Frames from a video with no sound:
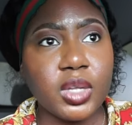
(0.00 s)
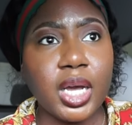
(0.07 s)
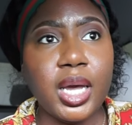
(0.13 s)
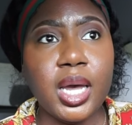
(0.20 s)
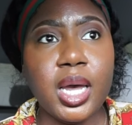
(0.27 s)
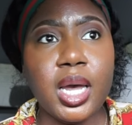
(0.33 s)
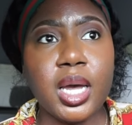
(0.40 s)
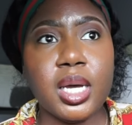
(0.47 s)

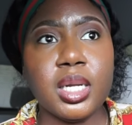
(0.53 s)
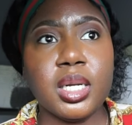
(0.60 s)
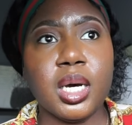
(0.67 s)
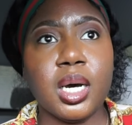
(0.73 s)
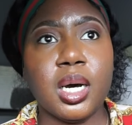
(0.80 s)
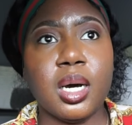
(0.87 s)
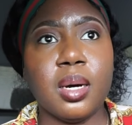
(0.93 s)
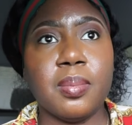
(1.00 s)
And
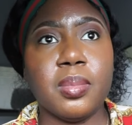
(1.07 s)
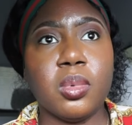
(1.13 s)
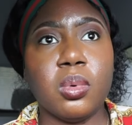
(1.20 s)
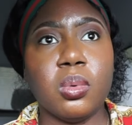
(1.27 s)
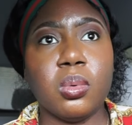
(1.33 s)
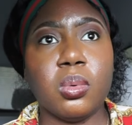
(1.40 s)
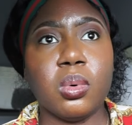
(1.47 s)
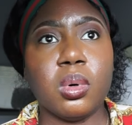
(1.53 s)
um
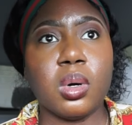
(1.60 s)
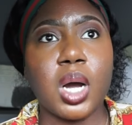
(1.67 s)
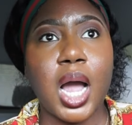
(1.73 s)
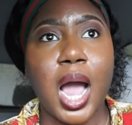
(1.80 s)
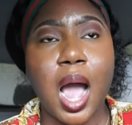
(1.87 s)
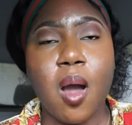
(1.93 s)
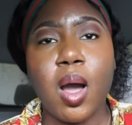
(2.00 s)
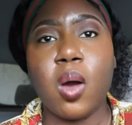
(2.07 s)

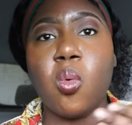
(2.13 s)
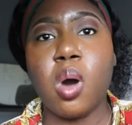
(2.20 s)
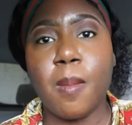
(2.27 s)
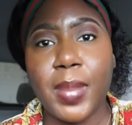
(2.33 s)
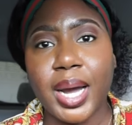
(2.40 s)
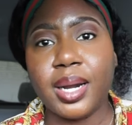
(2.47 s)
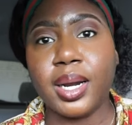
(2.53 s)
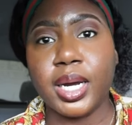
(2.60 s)
how I want
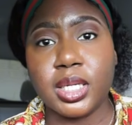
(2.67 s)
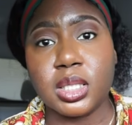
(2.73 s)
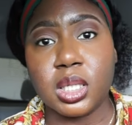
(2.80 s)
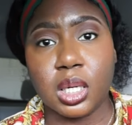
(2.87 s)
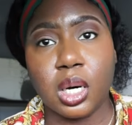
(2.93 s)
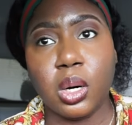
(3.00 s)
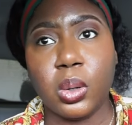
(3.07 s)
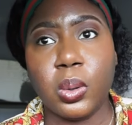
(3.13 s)
my night
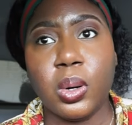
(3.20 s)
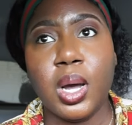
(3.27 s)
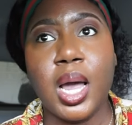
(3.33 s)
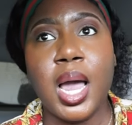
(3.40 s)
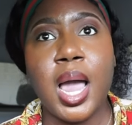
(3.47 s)
to go.